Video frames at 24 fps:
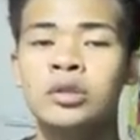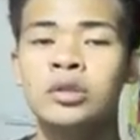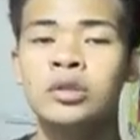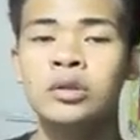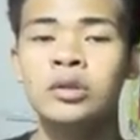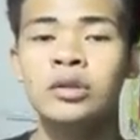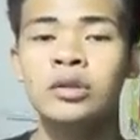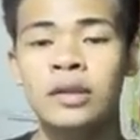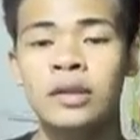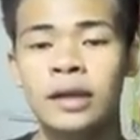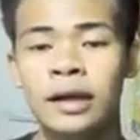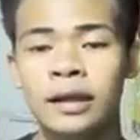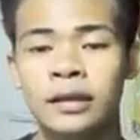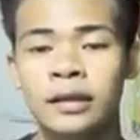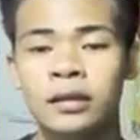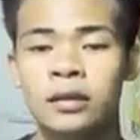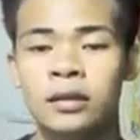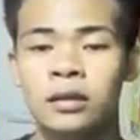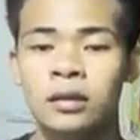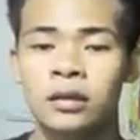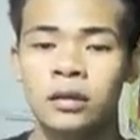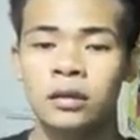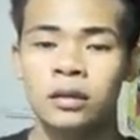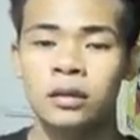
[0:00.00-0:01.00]
Due to that,
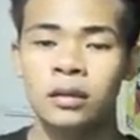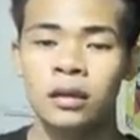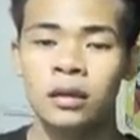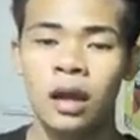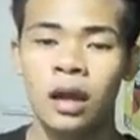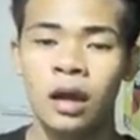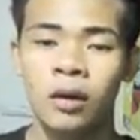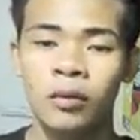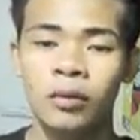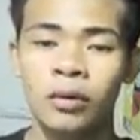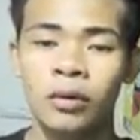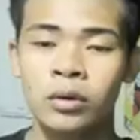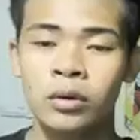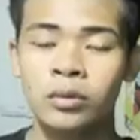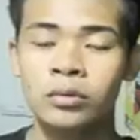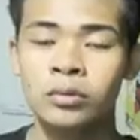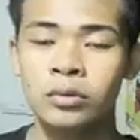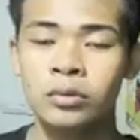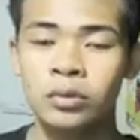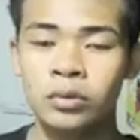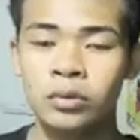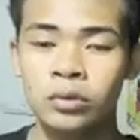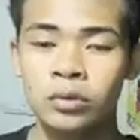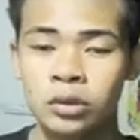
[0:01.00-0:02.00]
our
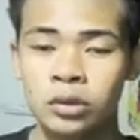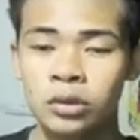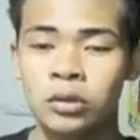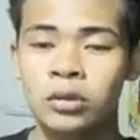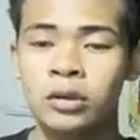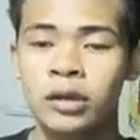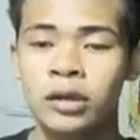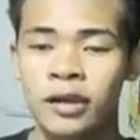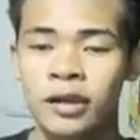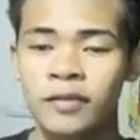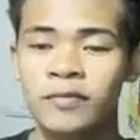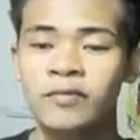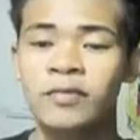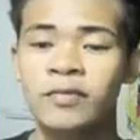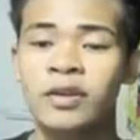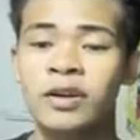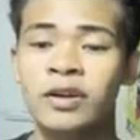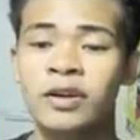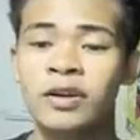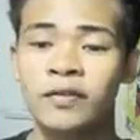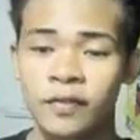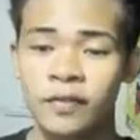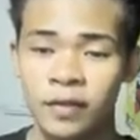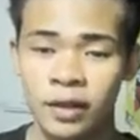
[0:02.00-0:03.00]
own culture can
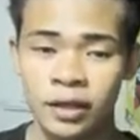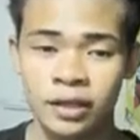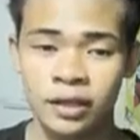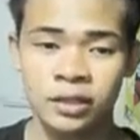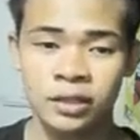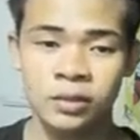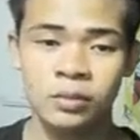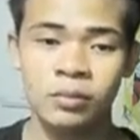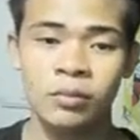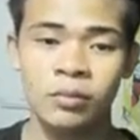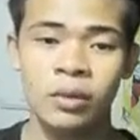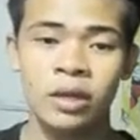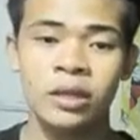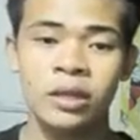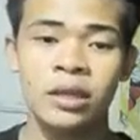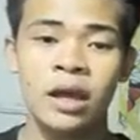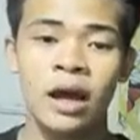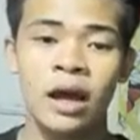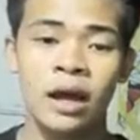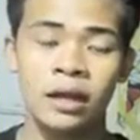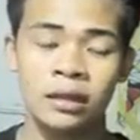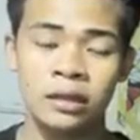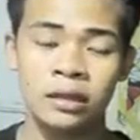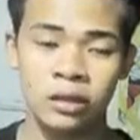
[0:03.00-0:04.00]
be replaced by
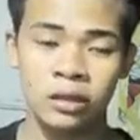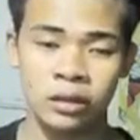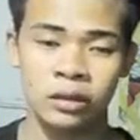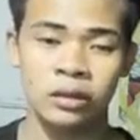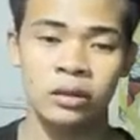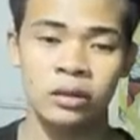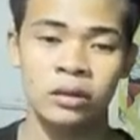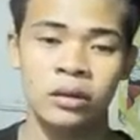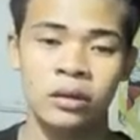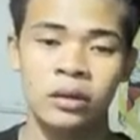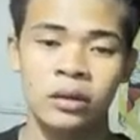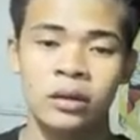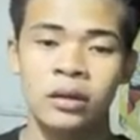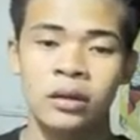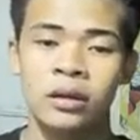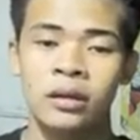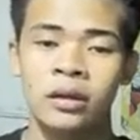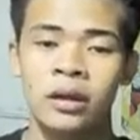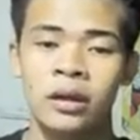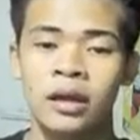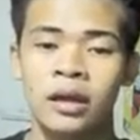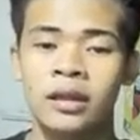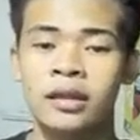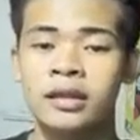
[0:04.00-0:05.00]
the other.
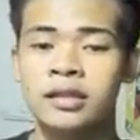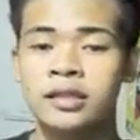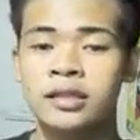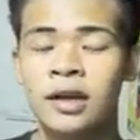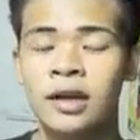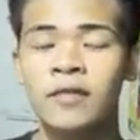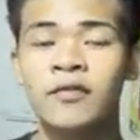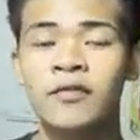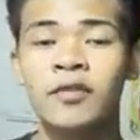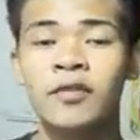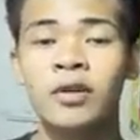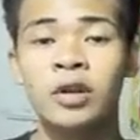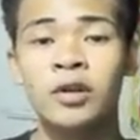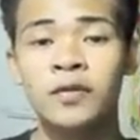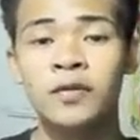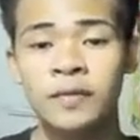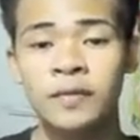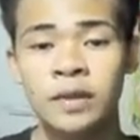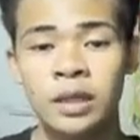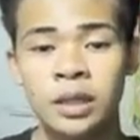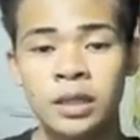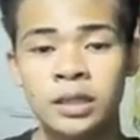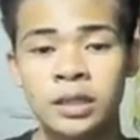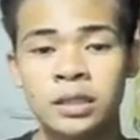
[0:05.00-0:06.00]
An example
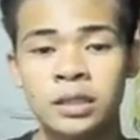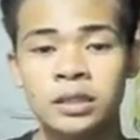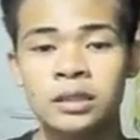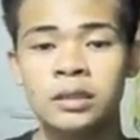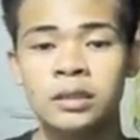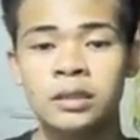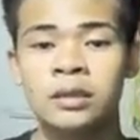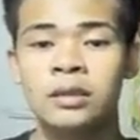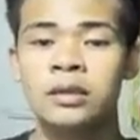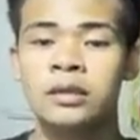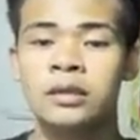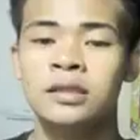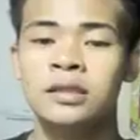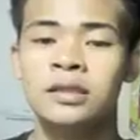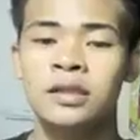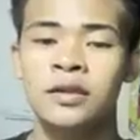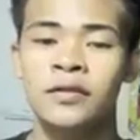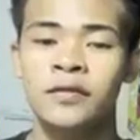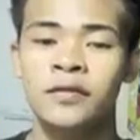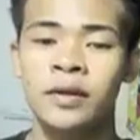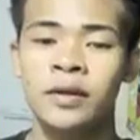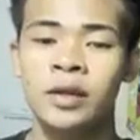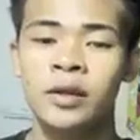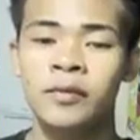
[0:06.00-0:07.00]
of this is
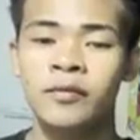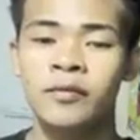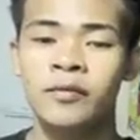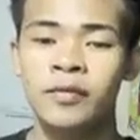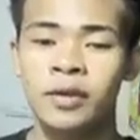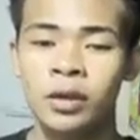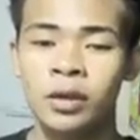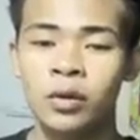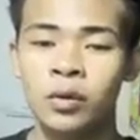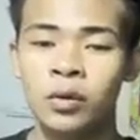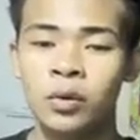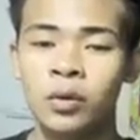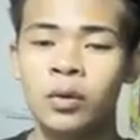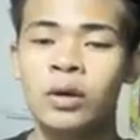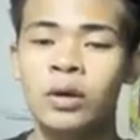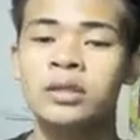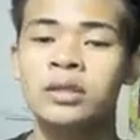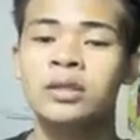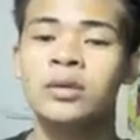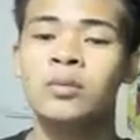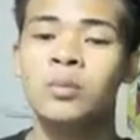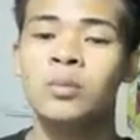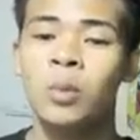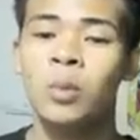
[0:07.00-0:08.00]
a Filipino who
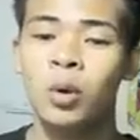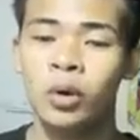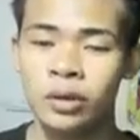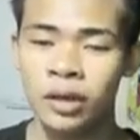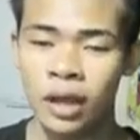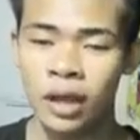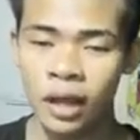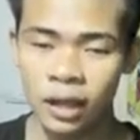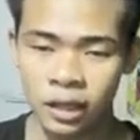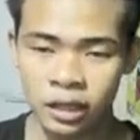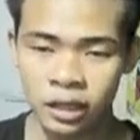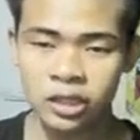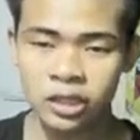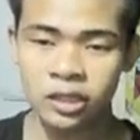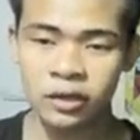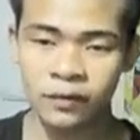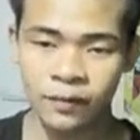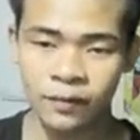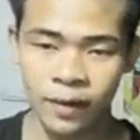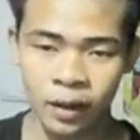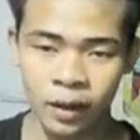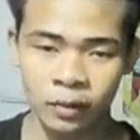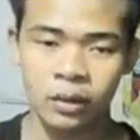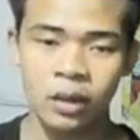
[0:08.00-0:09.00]
has a more knowledge
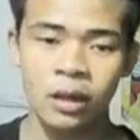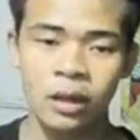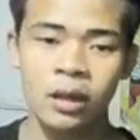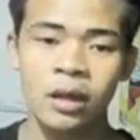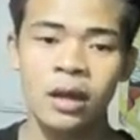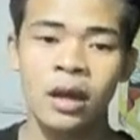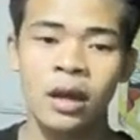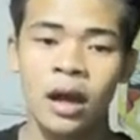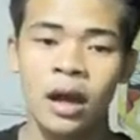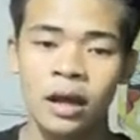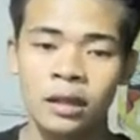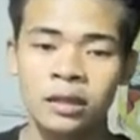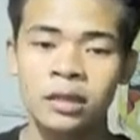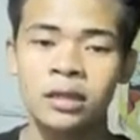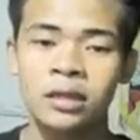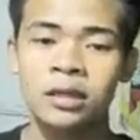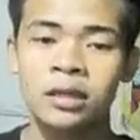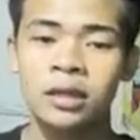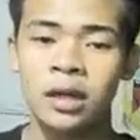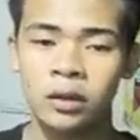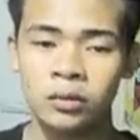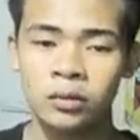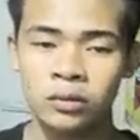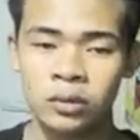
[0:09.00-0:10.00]
about
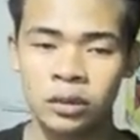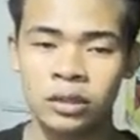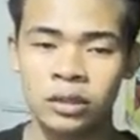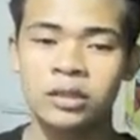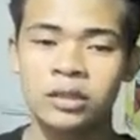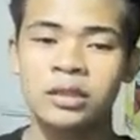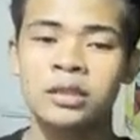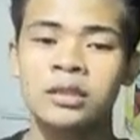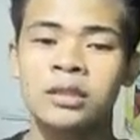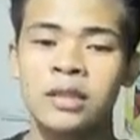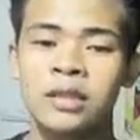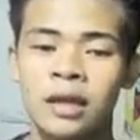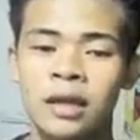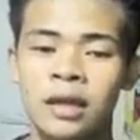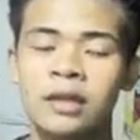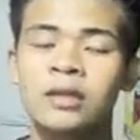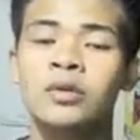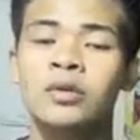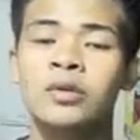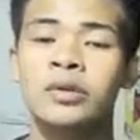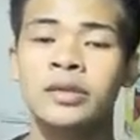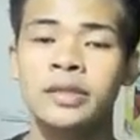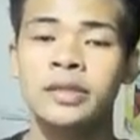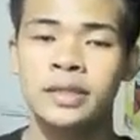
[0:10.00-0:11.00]
other countries than
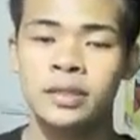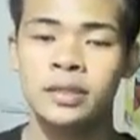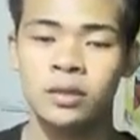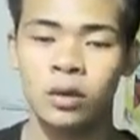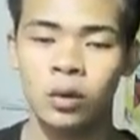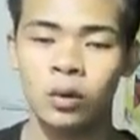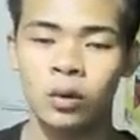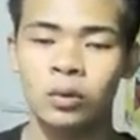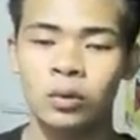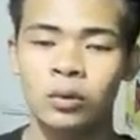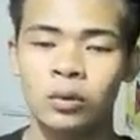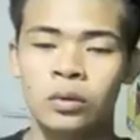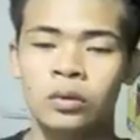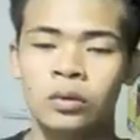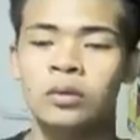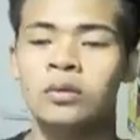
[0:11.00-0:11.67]
to his own.